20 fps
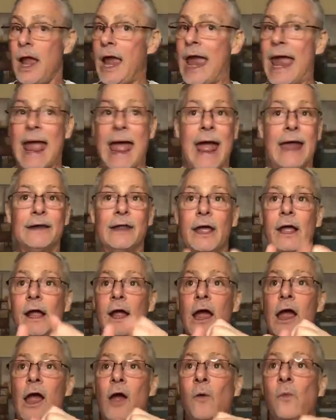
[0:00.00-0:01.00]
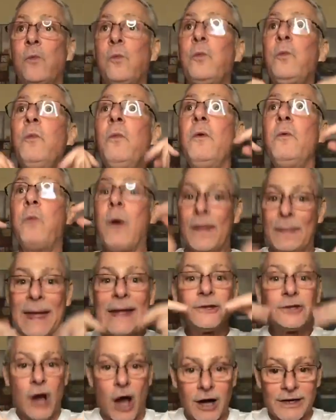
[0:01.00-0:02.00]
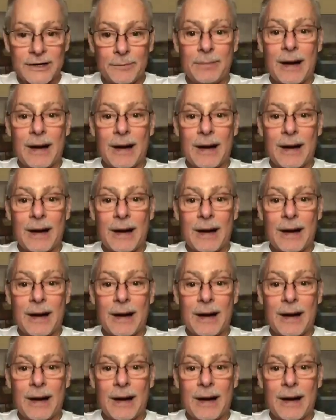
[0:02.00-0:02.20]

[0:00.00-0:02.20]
Right? And